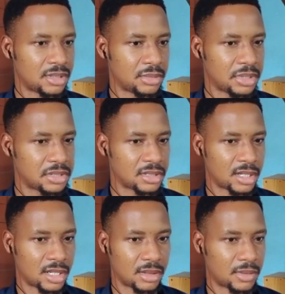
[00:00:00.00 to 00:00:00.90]
the image.
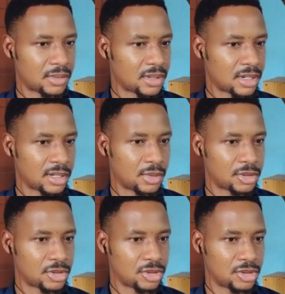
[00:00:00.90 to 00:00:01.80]
Now I
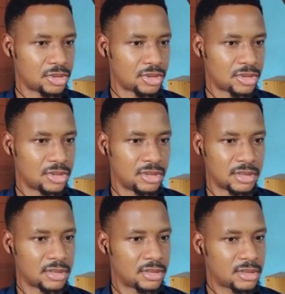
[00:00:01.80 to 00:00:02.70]
want to use
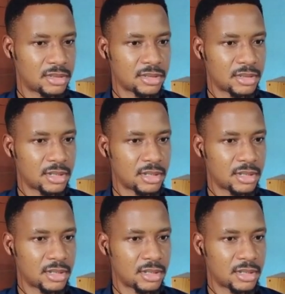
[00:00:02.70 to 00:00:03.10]
this.